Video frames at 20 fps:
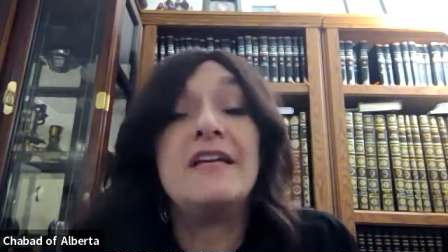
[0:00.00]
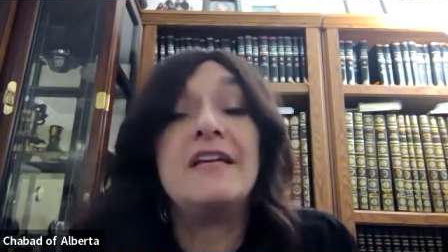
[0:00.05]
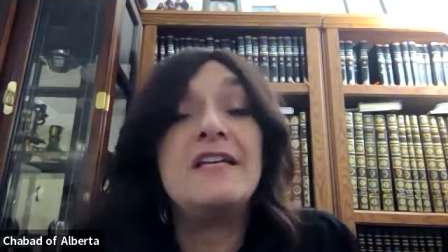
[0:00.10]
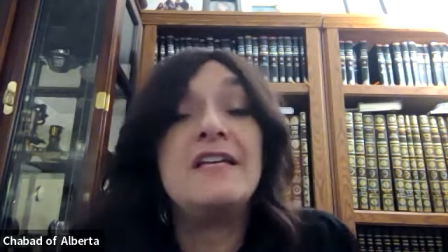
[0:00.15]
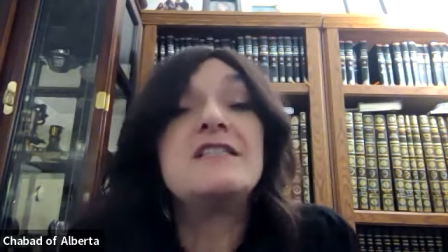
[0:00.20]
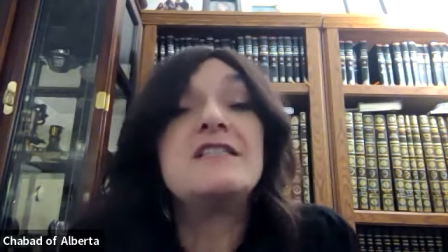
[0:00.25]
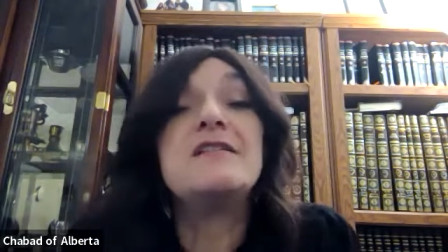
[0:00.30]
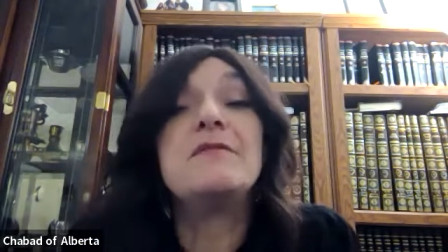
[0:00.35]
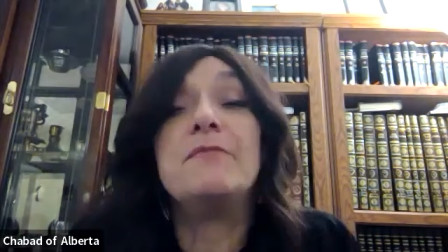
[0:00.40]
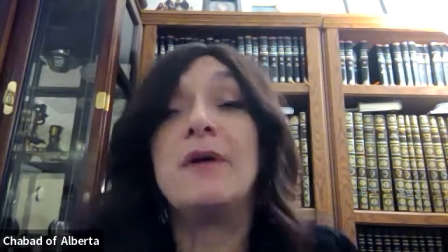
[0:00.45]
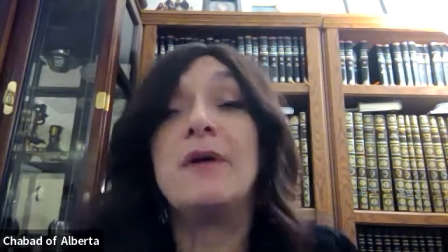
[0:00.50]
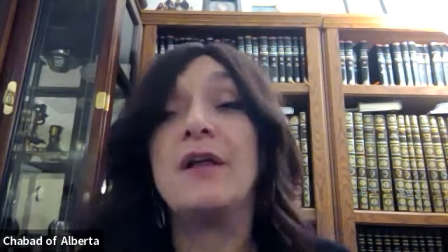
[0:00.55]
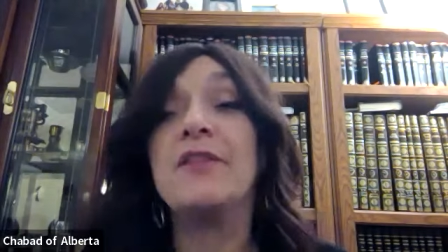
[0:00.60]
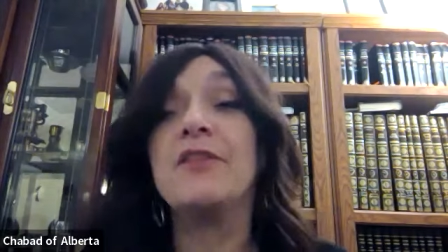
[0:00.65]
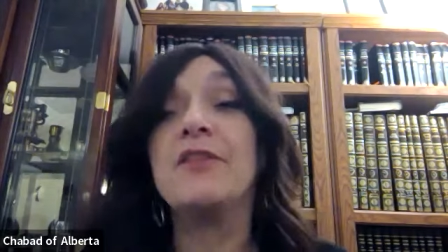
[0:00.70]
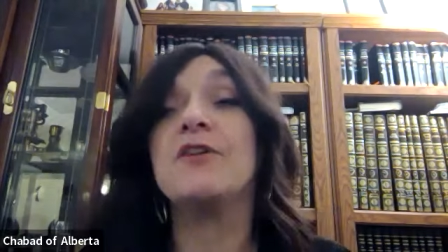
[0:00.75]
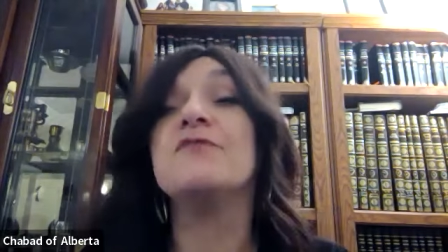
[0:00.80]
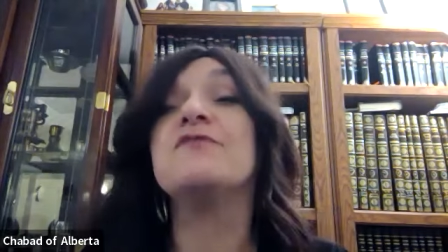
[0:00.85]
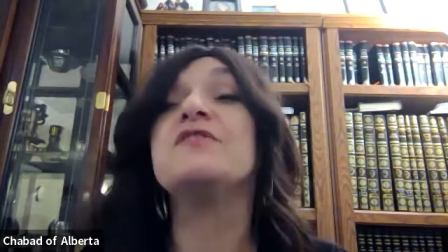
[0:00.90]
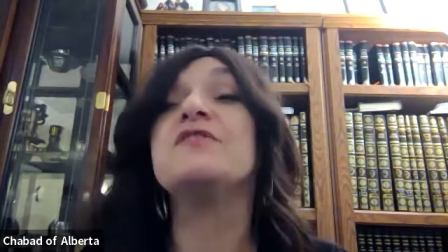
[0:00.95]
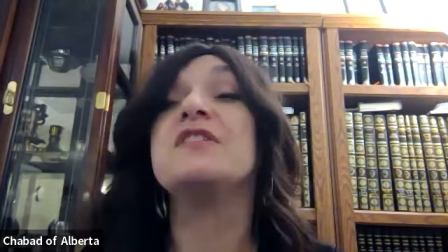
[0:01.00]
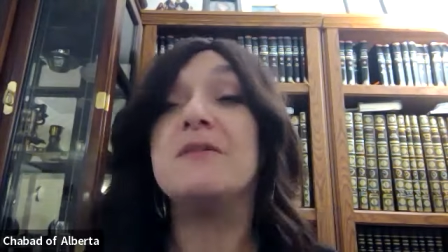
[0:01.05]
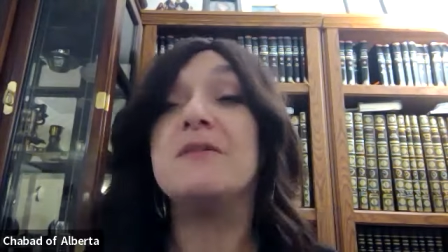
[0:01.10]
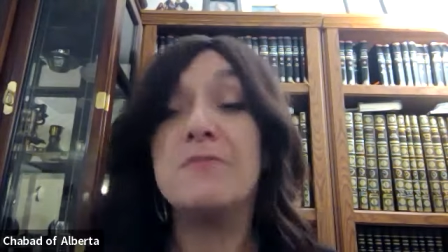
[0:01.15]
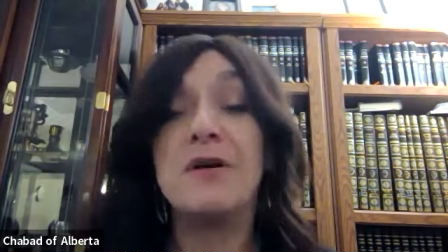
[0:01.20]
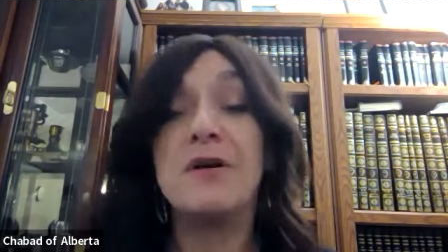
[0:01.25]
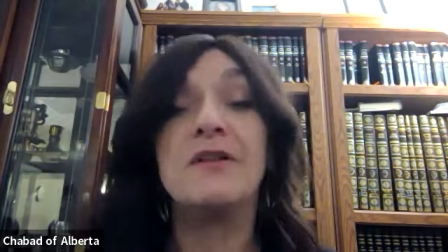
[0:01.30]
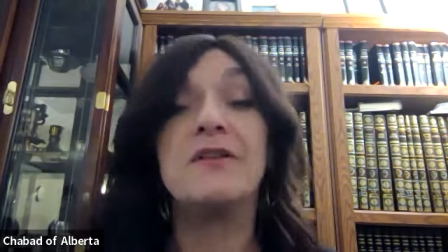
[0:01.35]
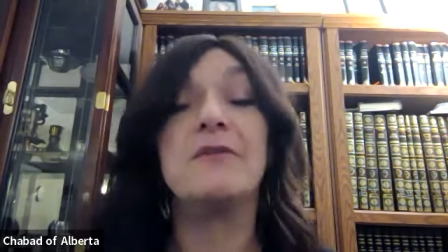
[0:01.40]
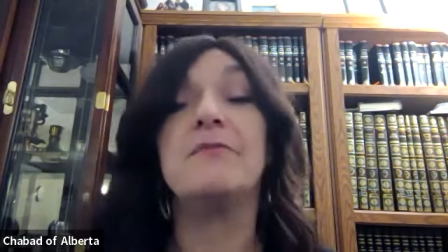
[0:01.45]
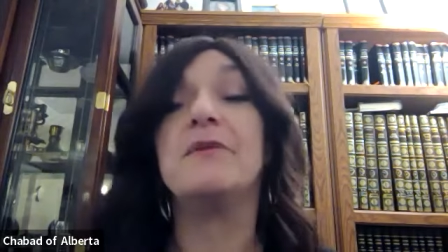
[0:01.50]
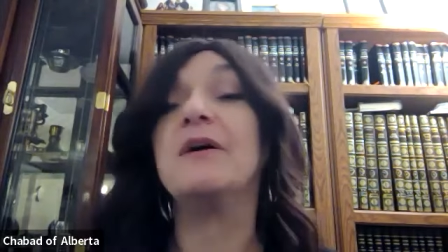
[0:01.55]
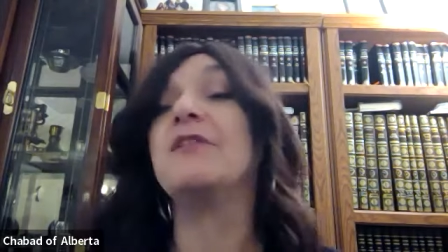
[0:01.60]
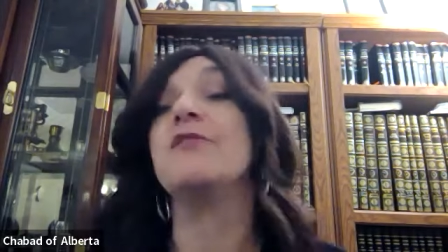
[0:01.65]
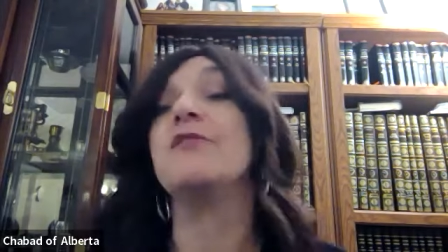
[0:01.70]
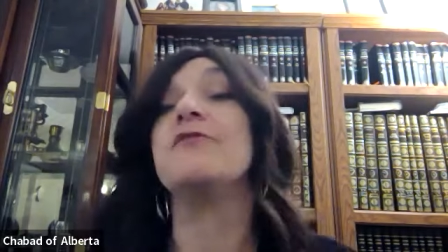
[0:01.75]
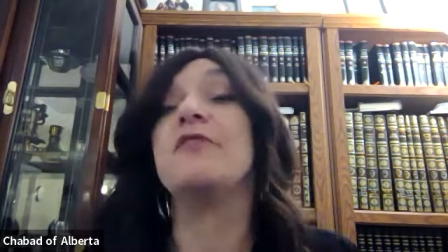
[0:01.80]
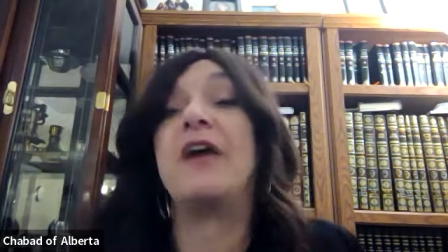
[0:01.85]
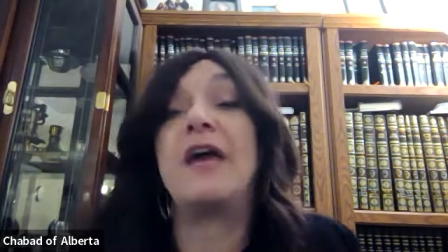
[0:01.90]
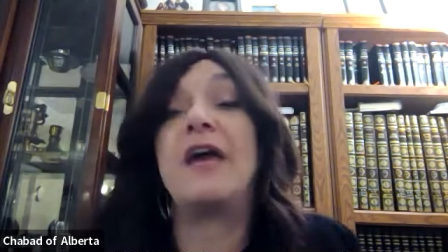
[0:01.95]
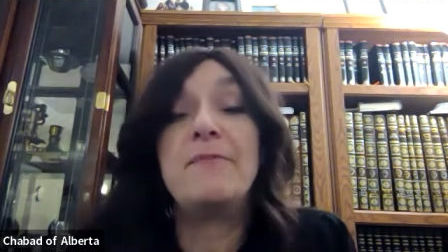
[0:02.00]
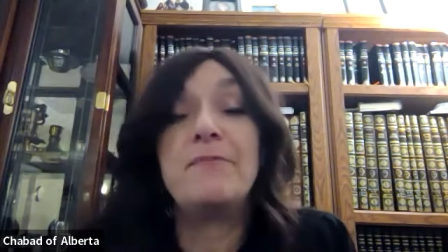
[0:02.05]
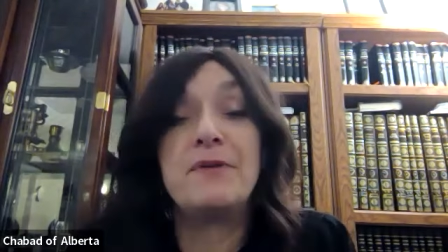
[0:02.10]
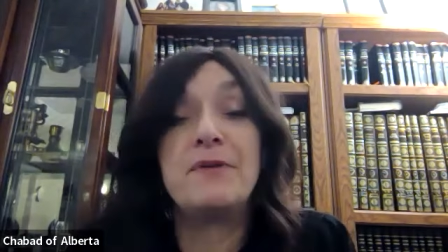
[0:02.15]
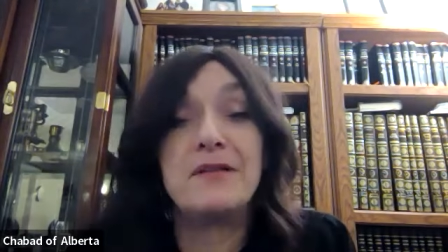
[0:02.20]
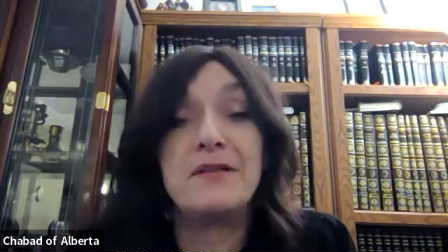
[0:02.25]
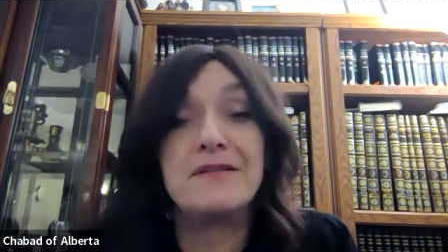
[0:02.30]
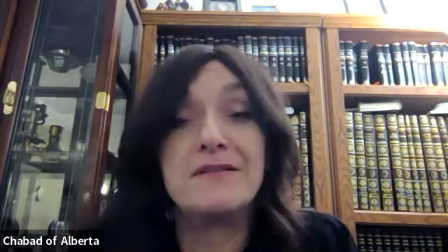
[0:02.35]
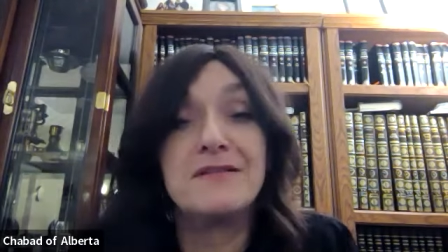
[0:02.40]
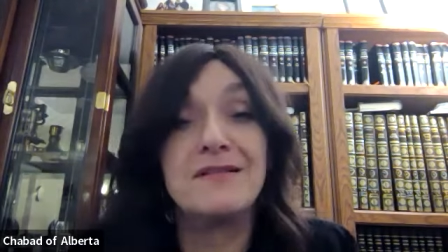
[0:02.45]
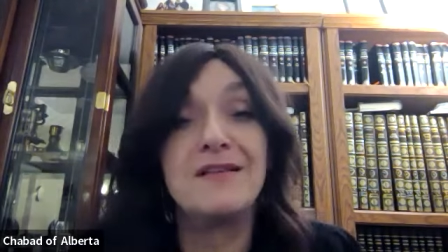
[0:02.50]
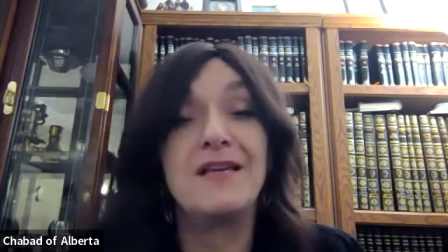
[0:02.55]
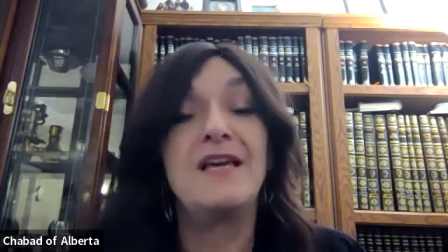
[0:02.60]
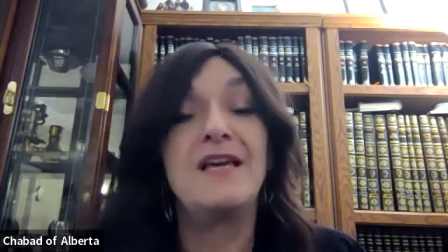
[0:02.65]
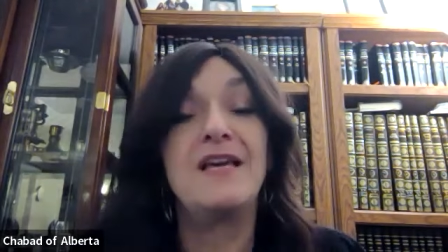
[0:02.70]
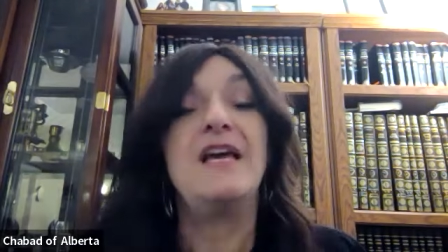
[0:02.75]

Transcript: is the month of Simcha, the month of happiness.